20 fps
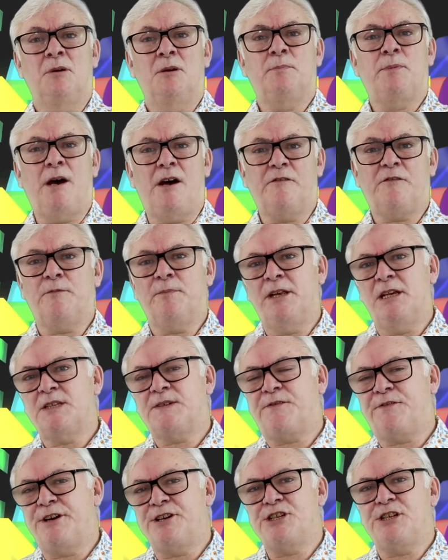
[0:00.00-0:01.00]
But apart from
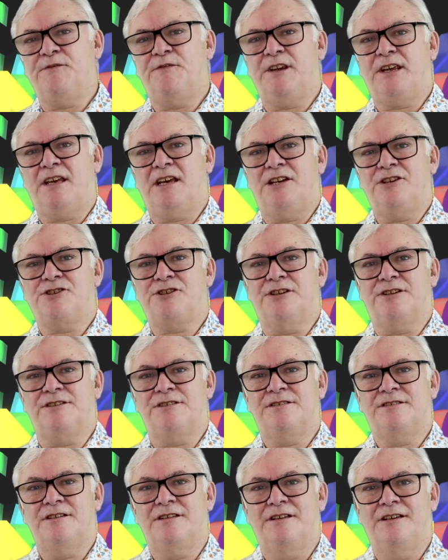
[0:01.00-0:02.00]
these
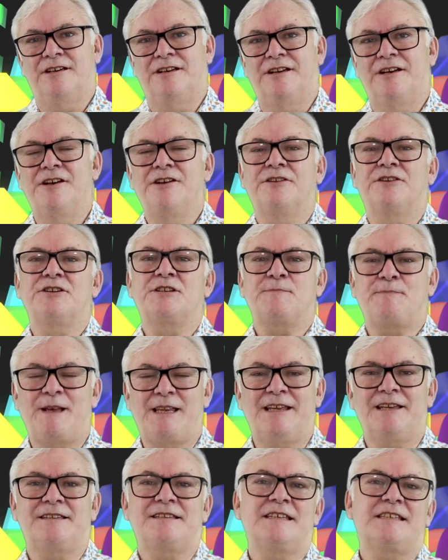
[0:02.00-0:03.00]
Frenchifications, the
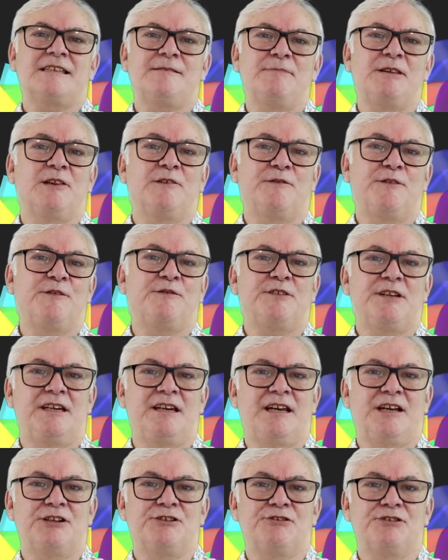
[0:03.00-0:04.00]
spelling system in the
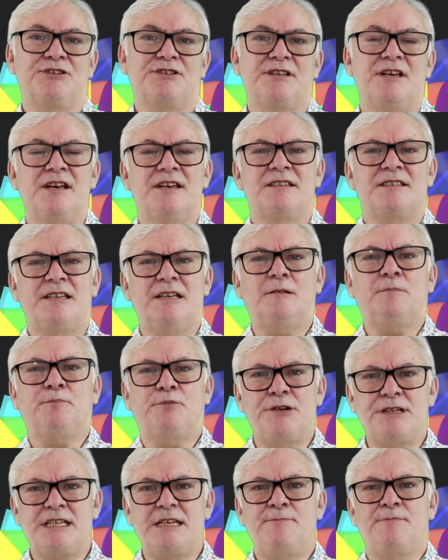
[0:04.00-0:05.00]
1500s still
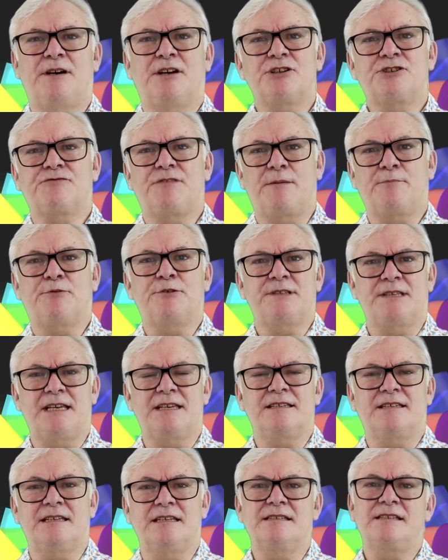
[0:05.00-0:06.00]
pretty much
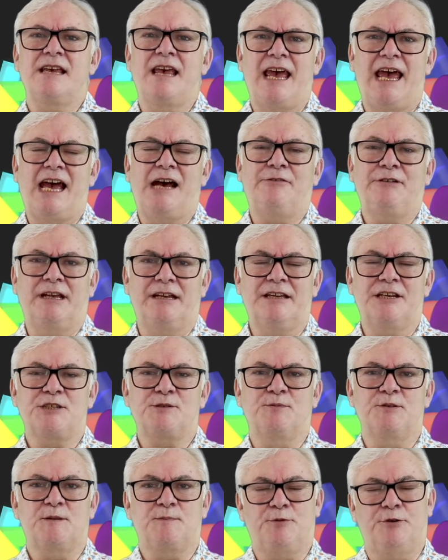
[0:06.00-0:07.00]
represented how English was